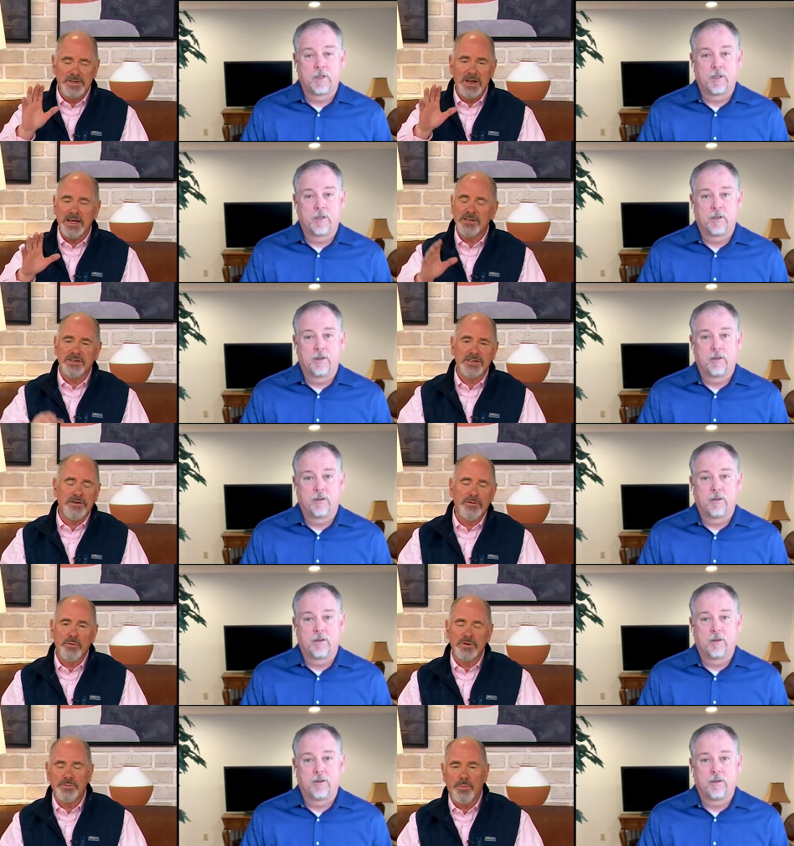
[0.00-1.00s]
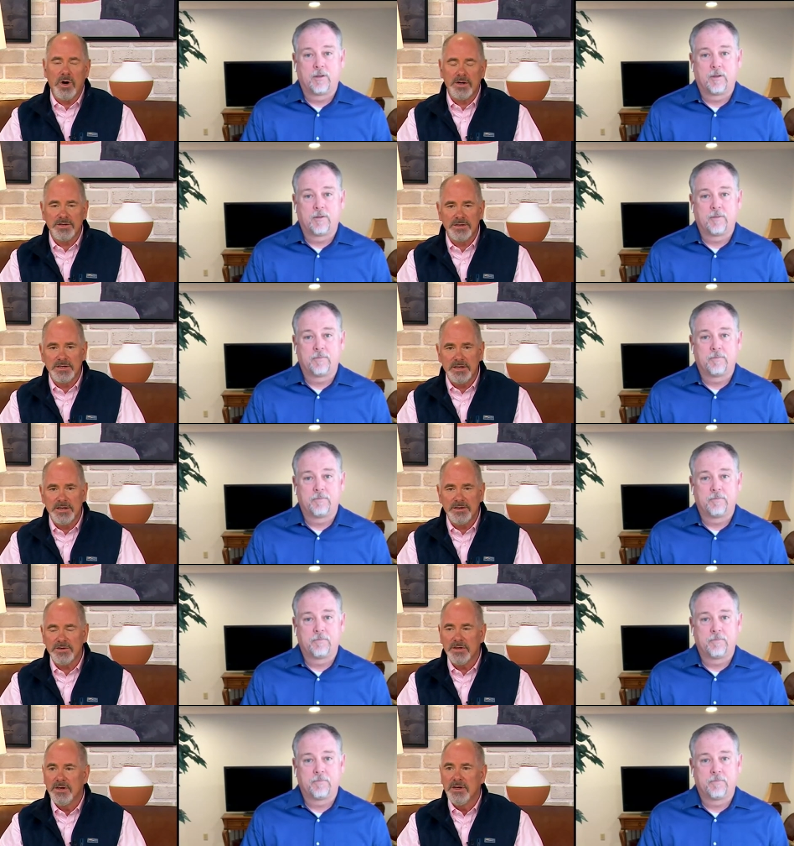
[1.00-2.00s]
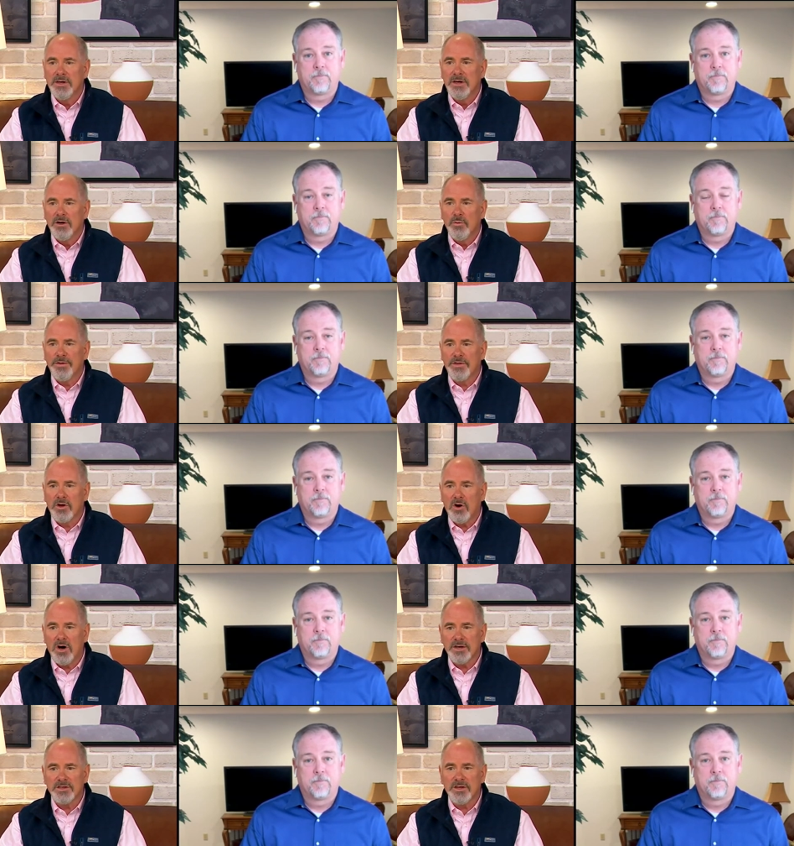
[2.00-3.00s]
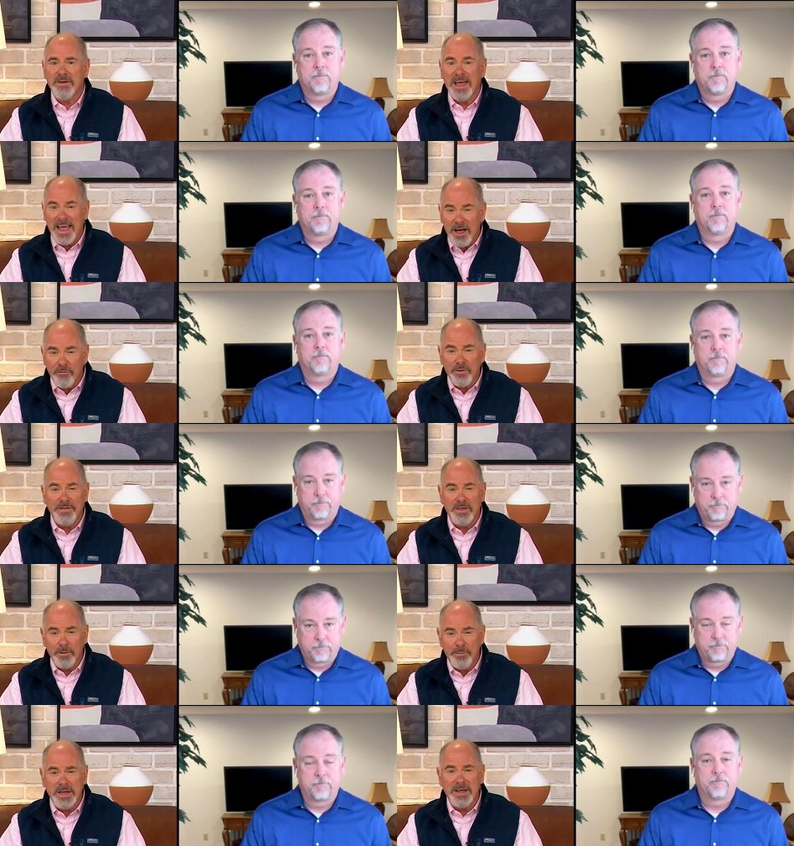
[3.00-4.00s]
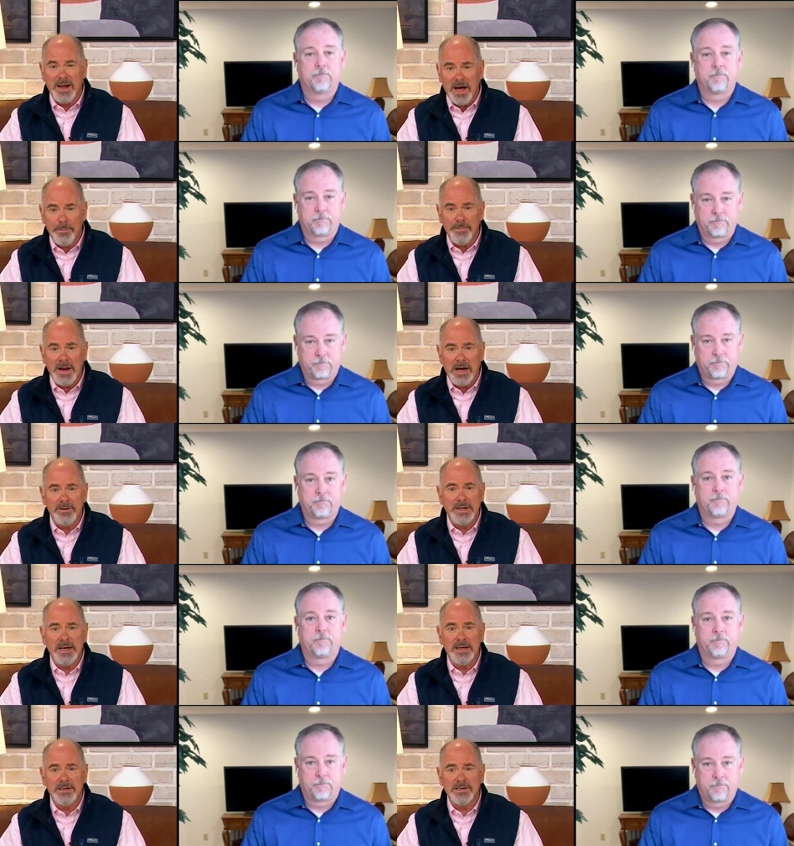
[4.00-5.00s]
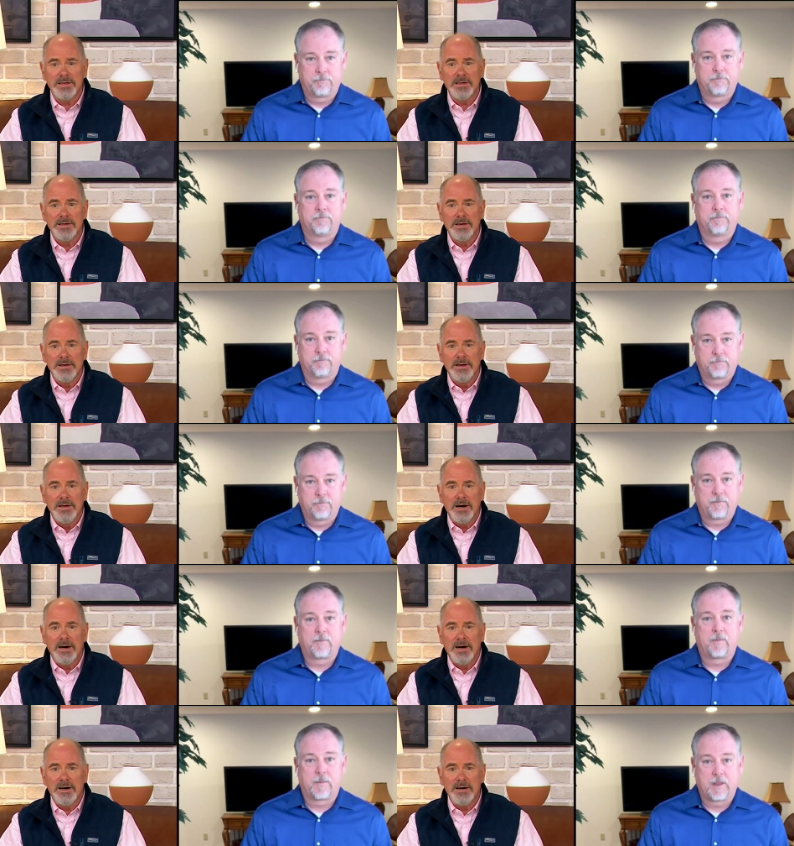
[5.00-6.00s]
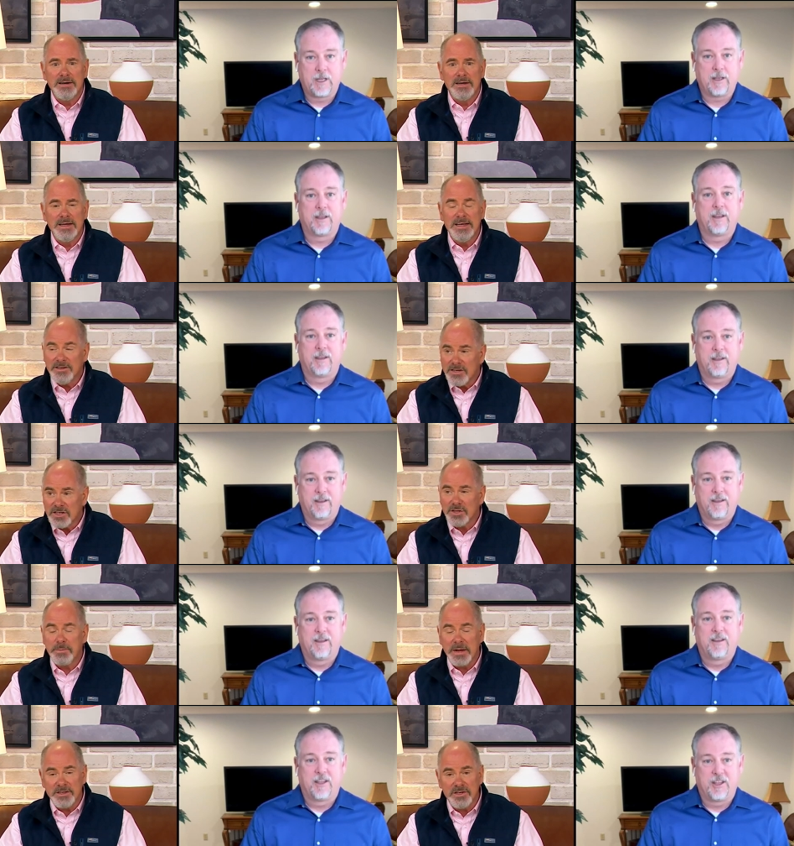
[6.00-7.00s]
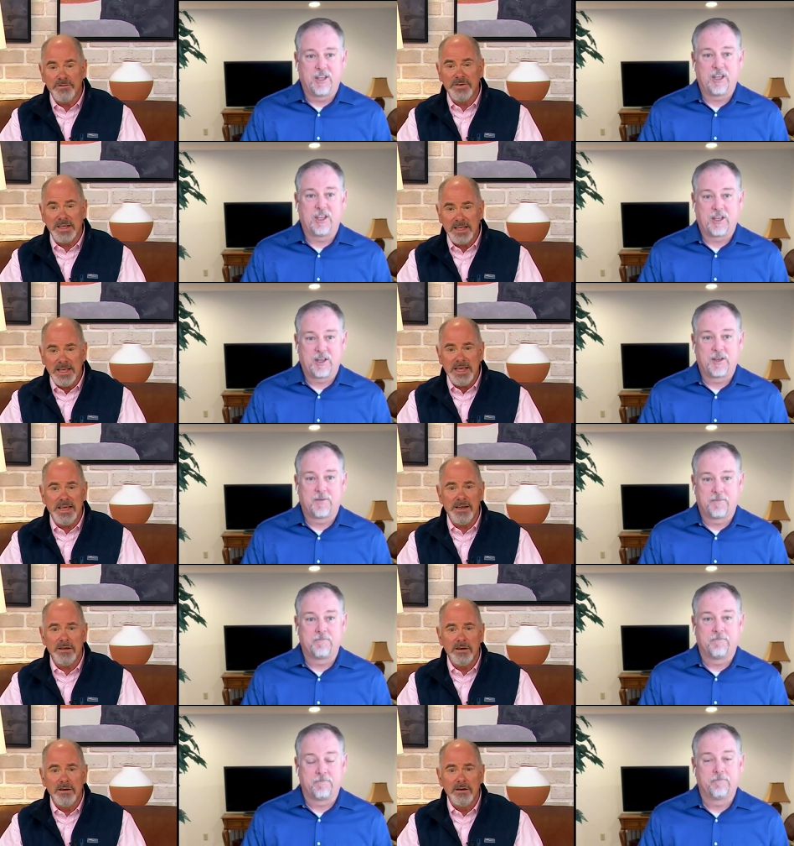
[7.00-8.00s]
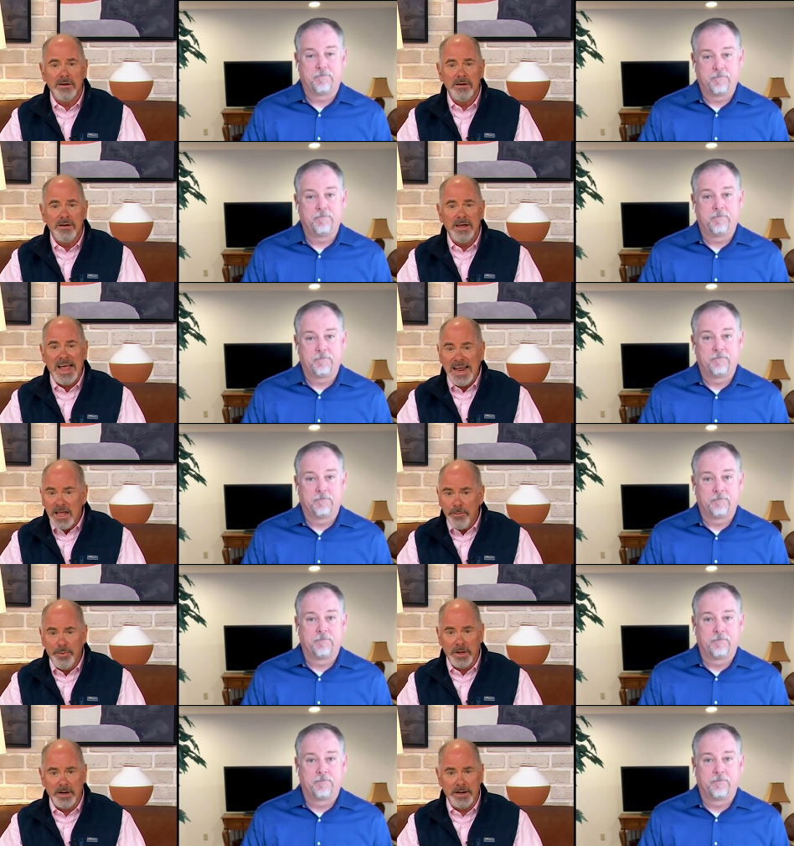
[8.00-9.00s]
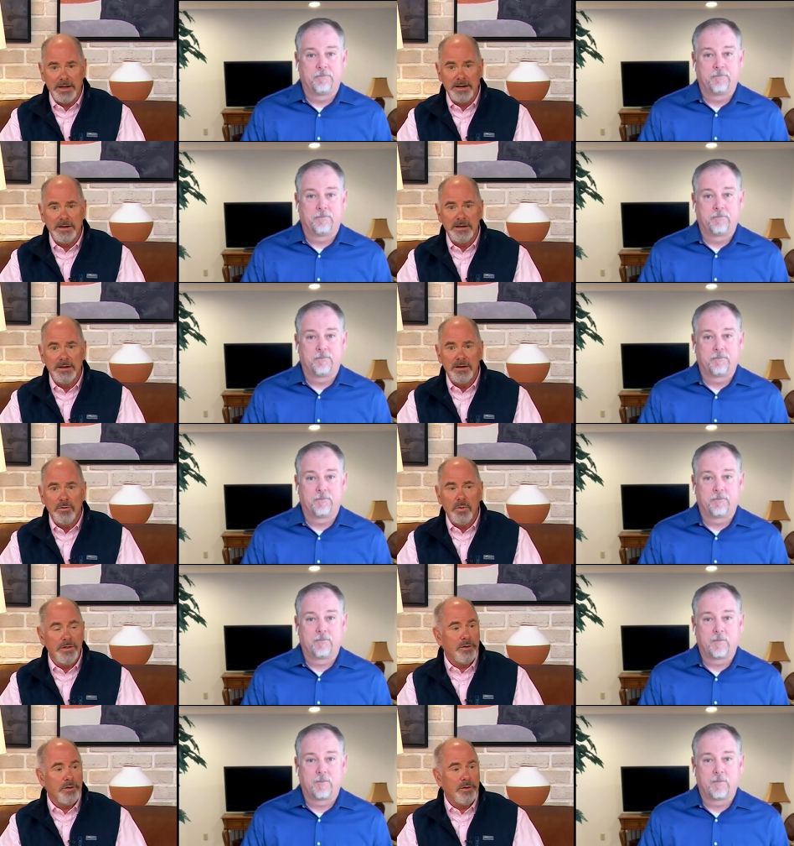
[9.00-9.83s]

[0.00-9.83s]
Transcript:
Speaker 1: nice as everyone's bosses is, with the cost of everything being up nowadays, uh, it's expensive to heat any building, whether